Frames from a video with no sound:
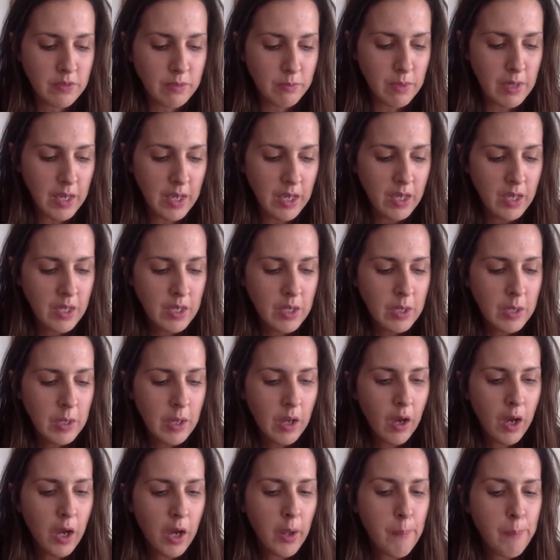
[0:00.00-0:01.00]
to me.
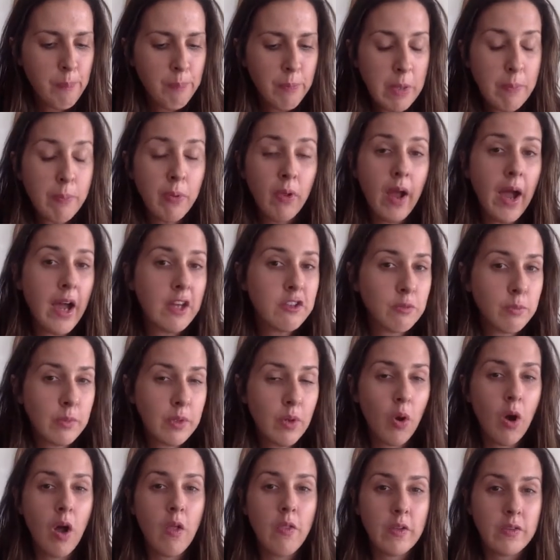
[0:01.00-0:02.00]
People ask me
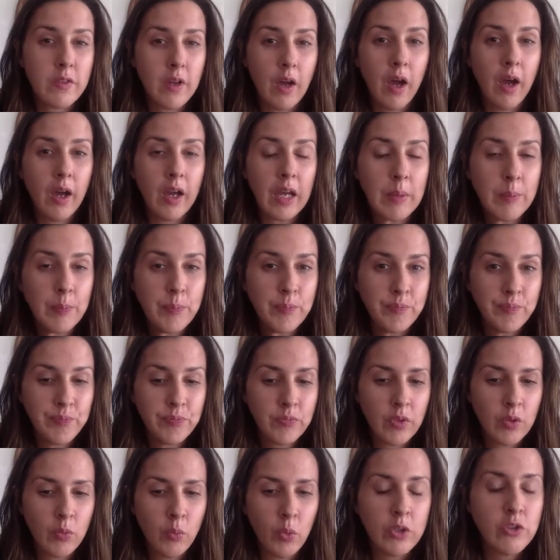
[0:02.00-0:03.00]
all the time,
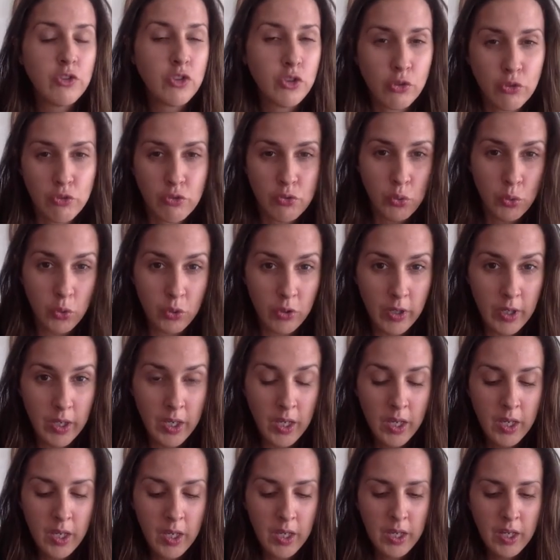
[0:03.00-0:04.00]
what's your
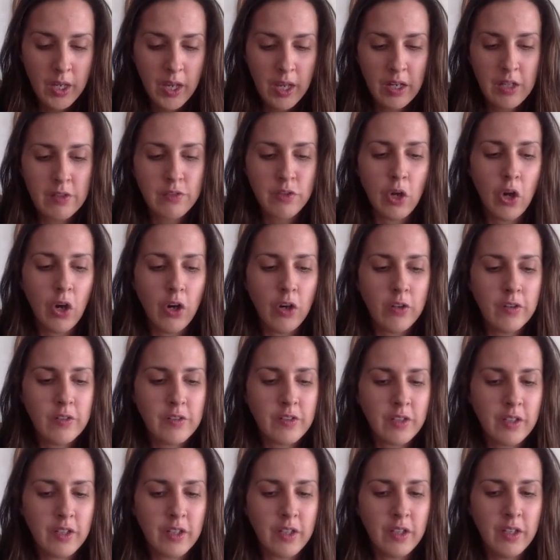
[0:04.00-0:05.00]
story? And it's hard
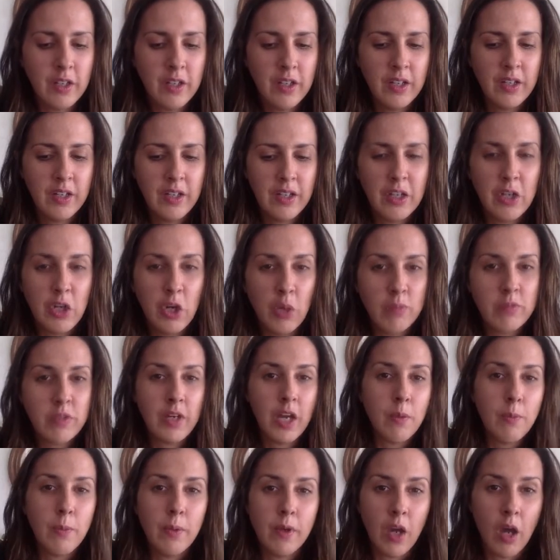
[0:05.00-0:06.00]
to, I'm
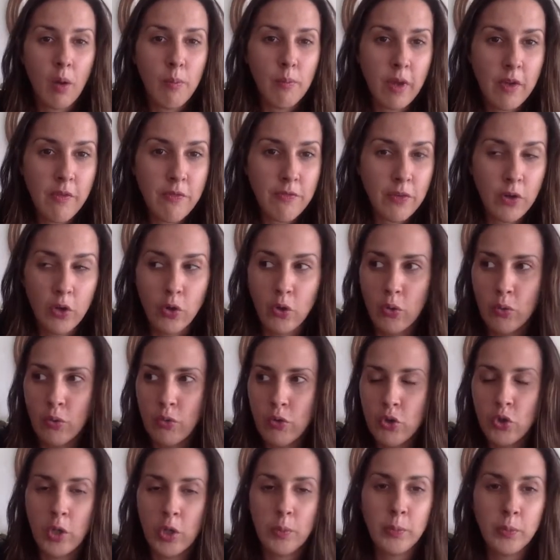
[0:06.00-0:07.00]
typing on my phone,
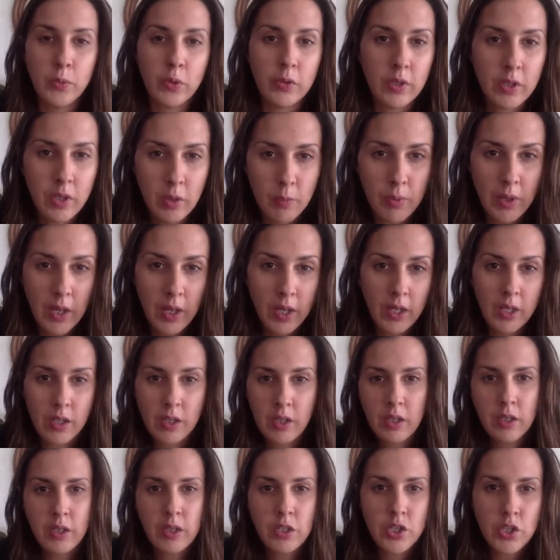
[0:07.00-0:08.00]
crippled in
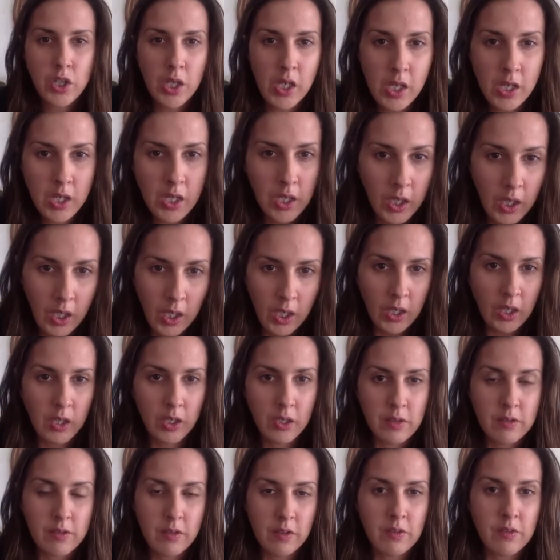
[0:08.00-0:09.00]
bed, shaking
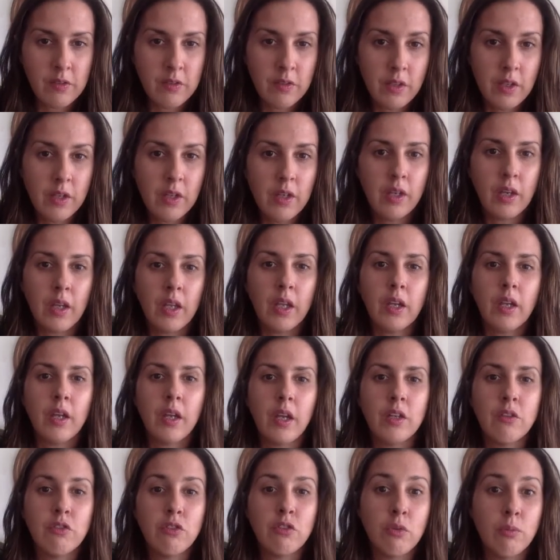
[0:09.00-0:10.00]
and dizzy, and
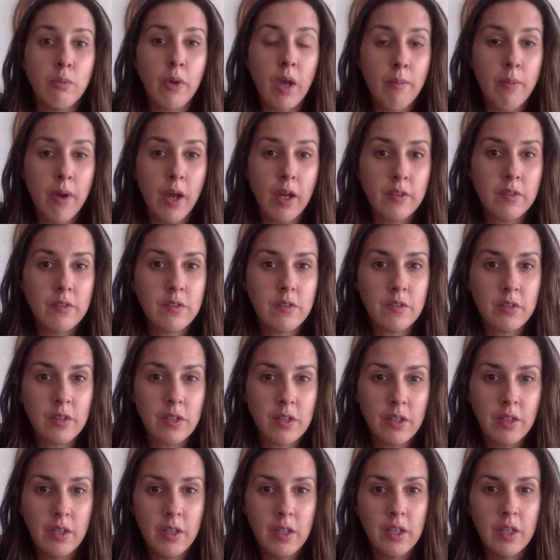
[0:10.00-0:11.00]
I do my best
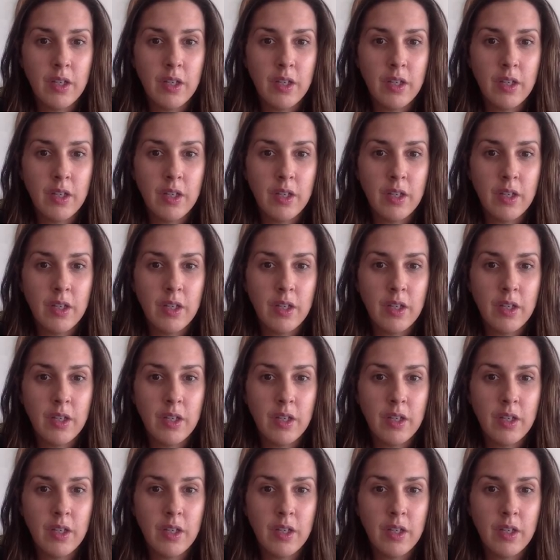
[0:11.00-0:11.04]
to